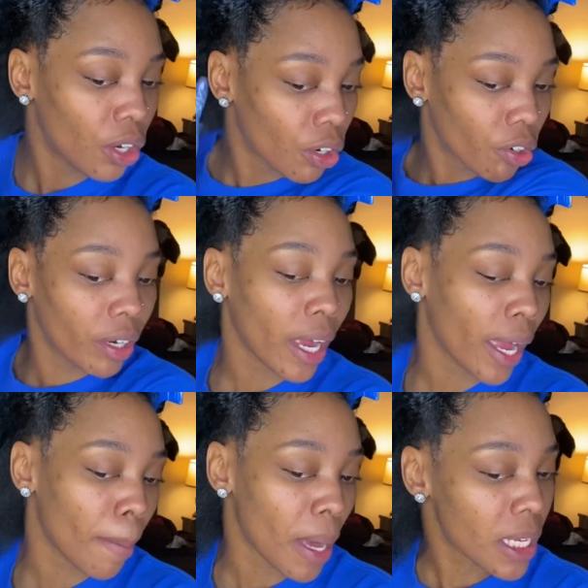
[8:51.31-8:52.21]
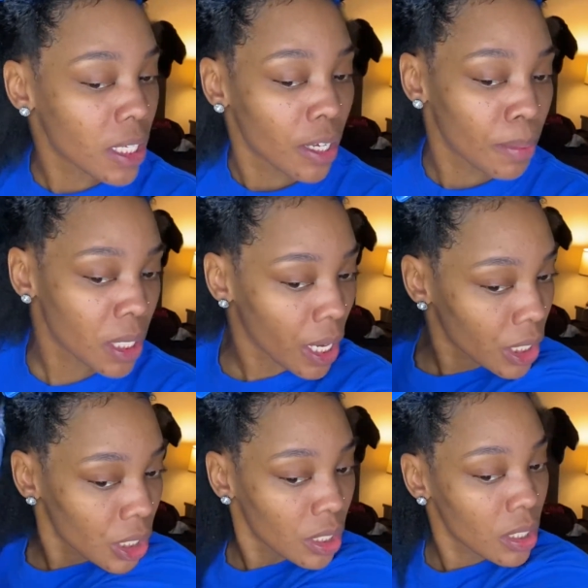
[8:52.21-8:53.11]
create my
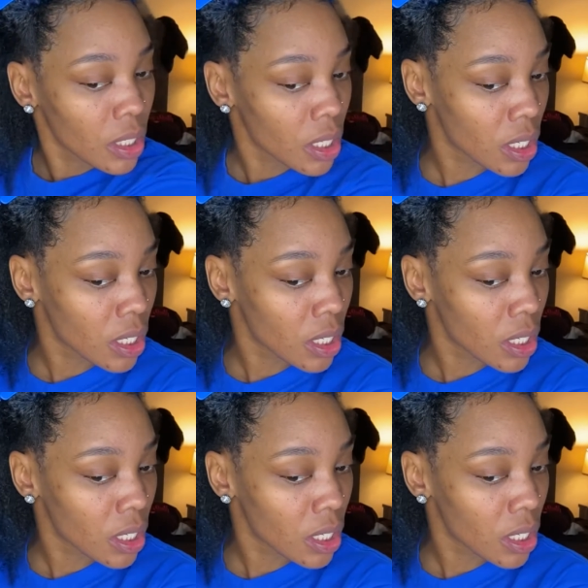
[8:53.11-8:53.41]
subsections.